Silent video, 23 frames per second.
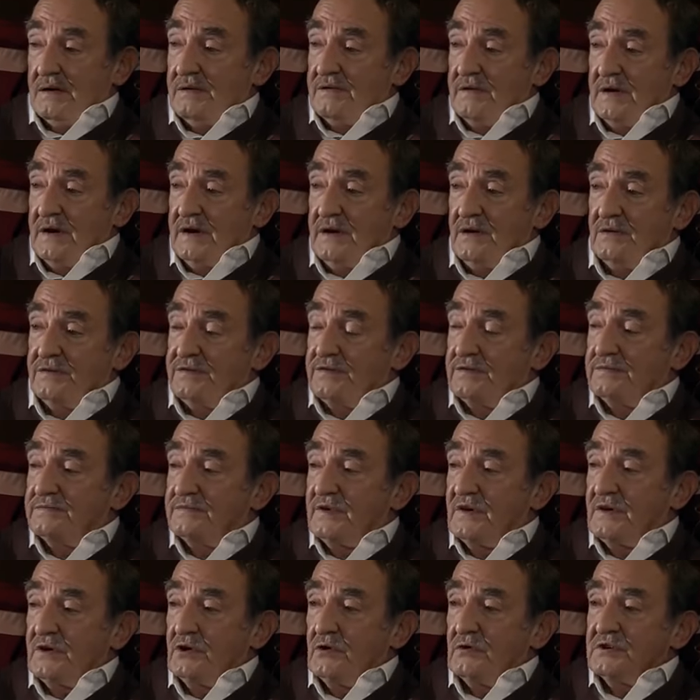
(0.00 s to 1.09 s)
Fair enough.
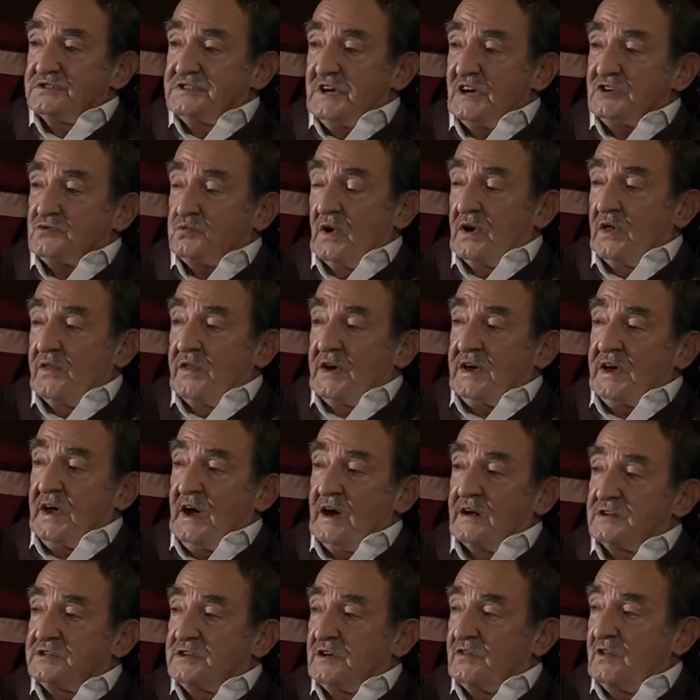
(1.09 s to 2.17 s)
You can always ask one of the
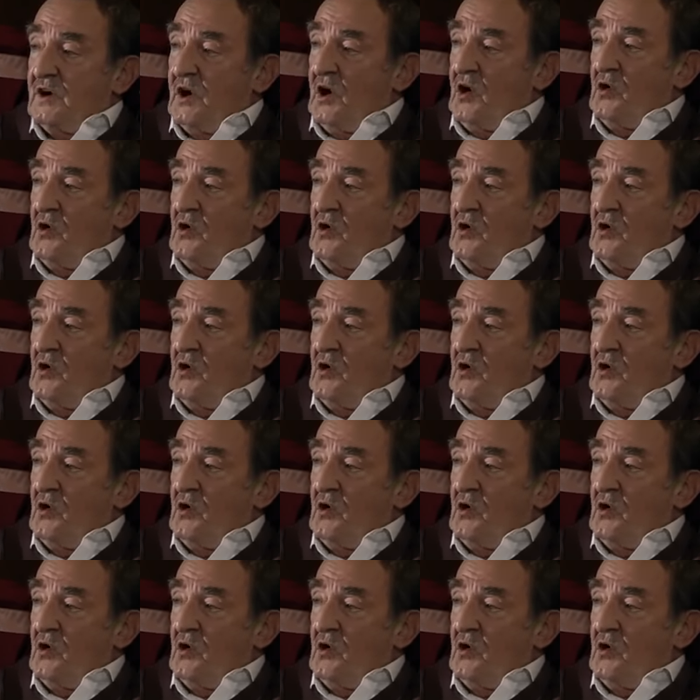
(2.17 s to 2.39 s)
carers at the